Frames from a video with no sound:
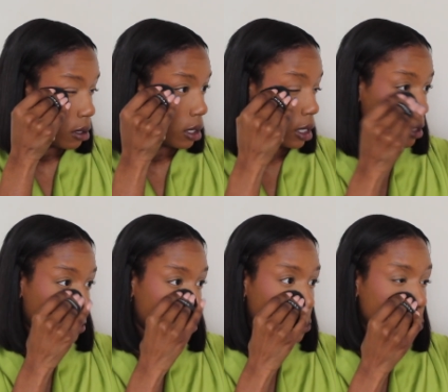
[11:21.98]
And I
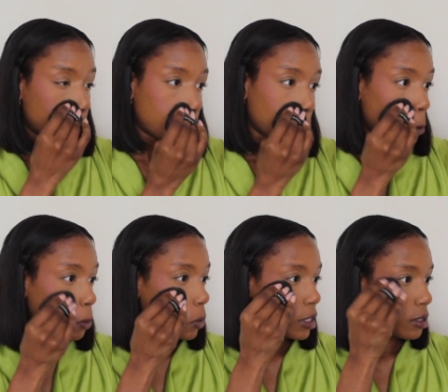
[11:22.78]

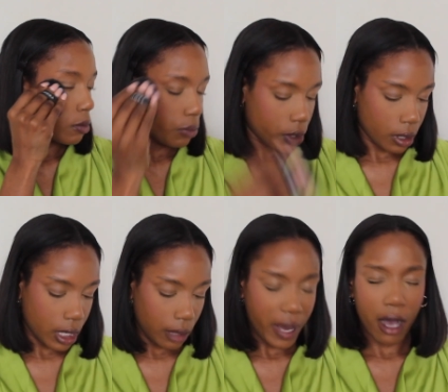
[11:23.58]
don't want to put
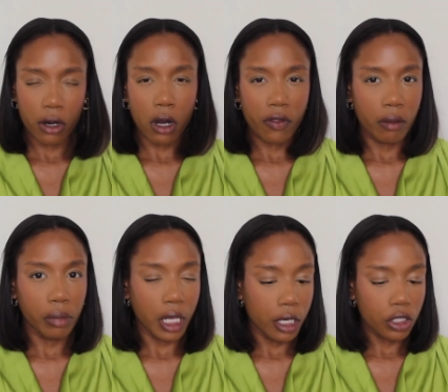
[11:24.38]
any powder on the
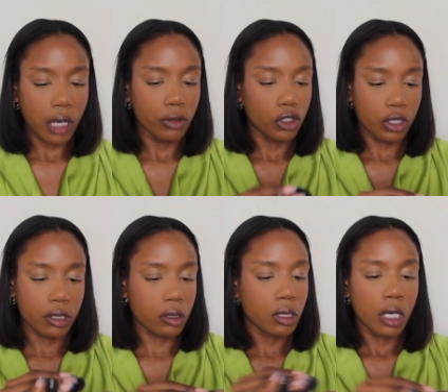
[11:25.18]
blush. I'm
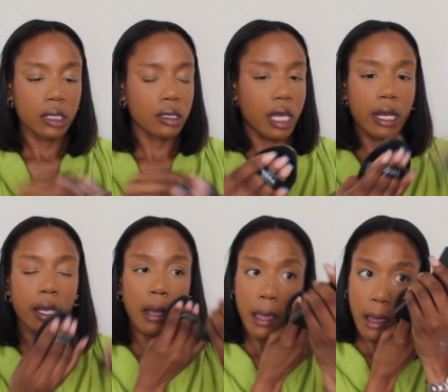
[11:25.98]
just
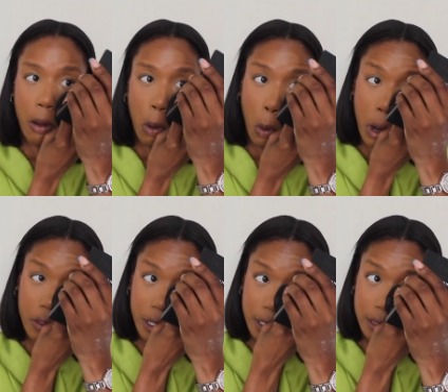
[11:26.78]
setting where
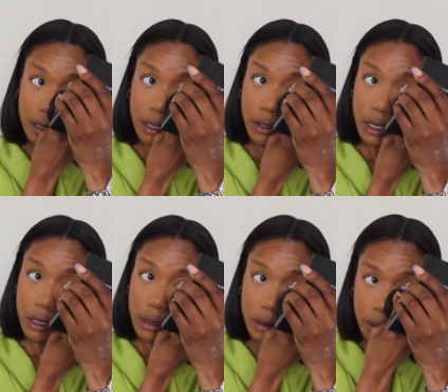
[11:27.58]
the concealer
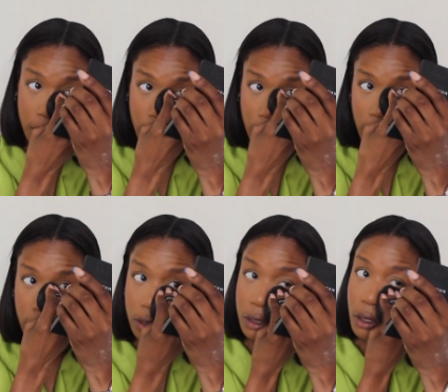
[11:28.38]
is,
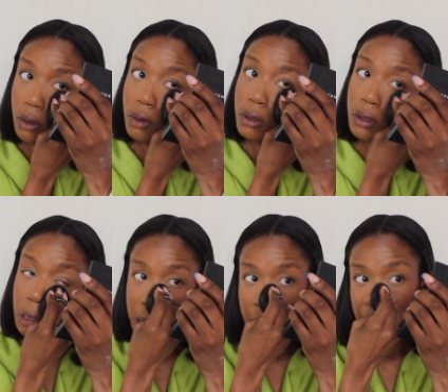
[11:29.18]
so
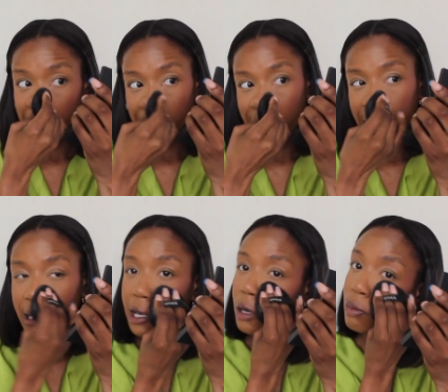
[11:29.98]
it can
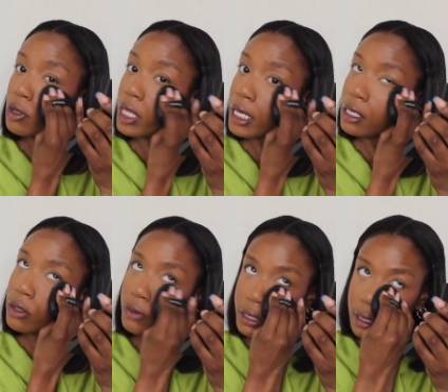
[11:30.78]
help with any
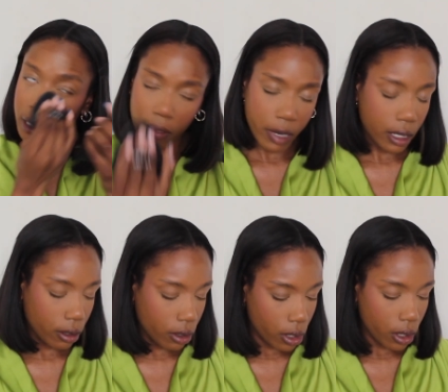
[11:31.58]
creasing that might
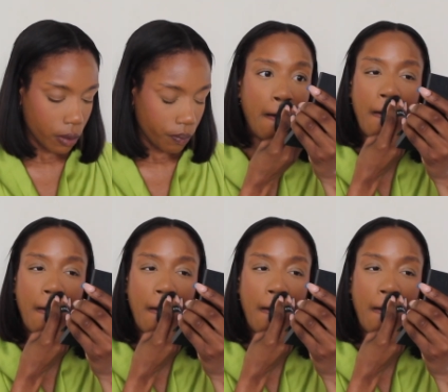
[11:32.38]
occur.